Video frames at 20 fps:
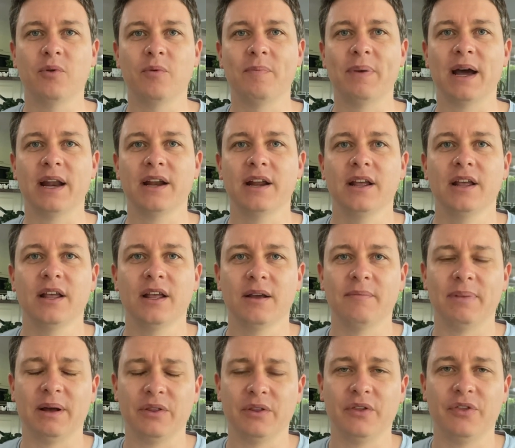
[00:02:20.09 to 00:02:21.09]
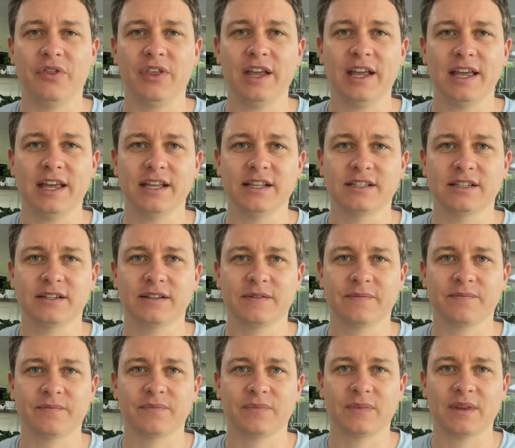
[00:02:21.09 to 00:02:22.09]
But the thing is,
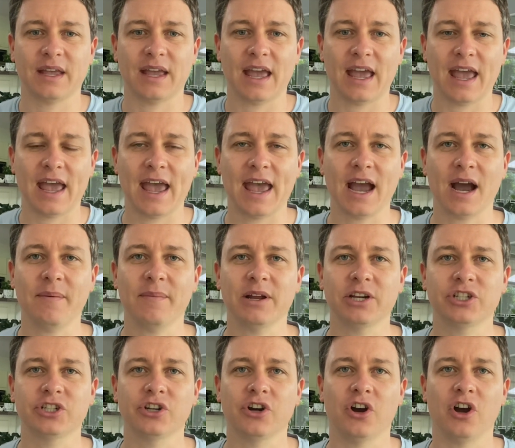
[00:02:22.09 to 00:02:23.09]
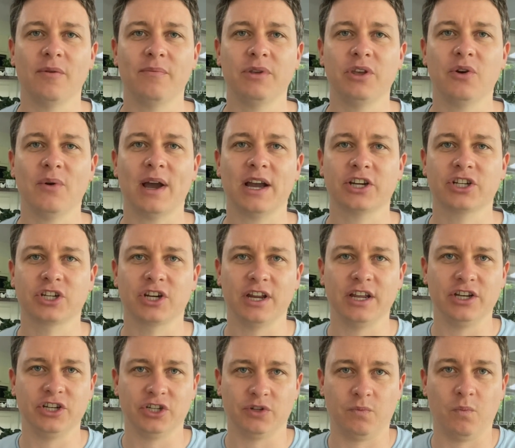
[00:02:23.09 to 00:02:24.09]
how much time are you actually
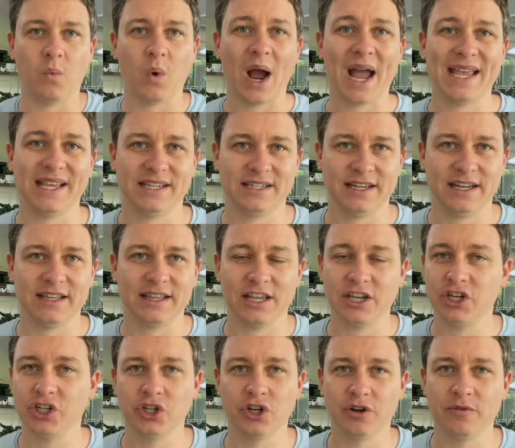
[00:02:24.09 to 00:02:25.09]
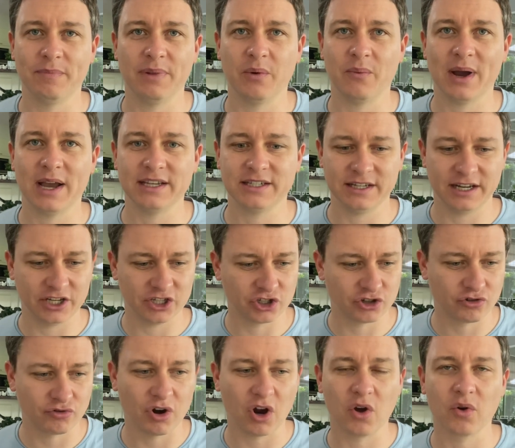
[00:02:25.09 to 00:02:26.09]
just wasting that you shouldn't be wasting,
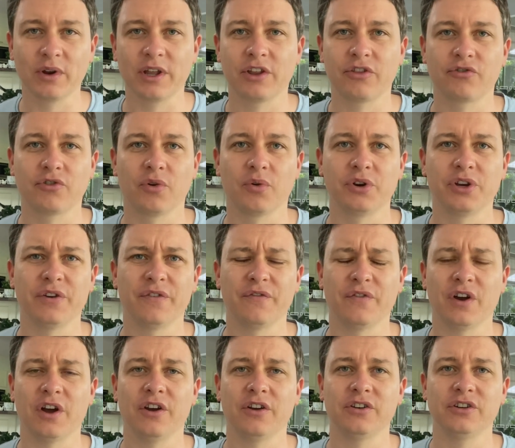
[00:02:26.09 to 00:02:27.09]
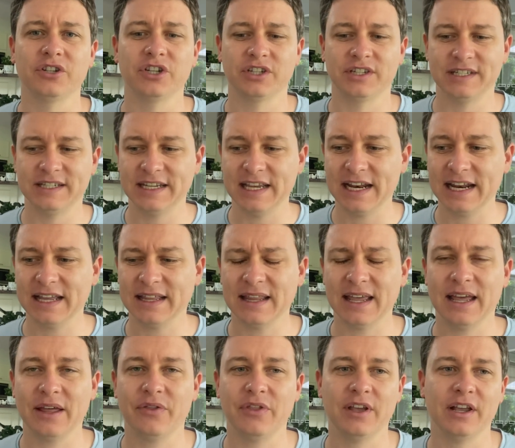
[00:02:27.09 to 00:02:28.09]
scrolling through on your phone, just sitting
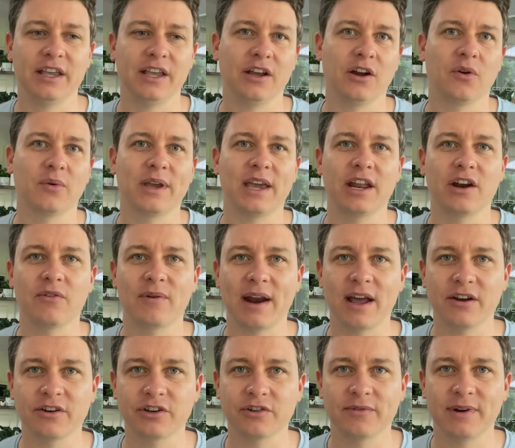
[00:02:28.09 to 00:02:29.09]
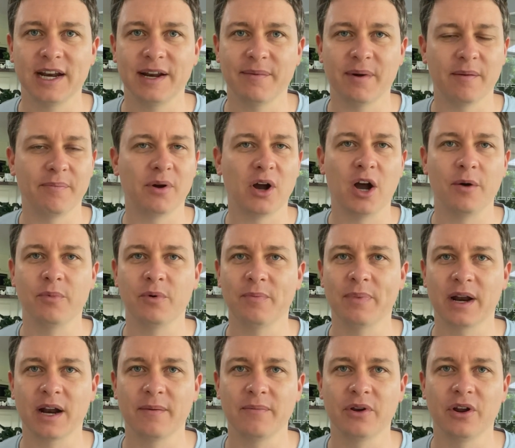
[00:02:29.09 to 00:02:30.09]
there thinking, I'll get around to reading my Bible,
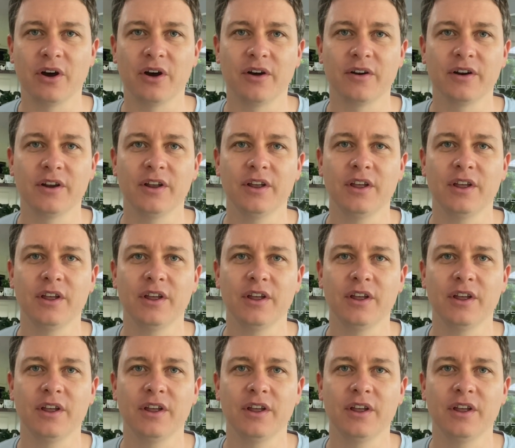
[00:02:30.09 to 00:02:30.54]
but I'm not.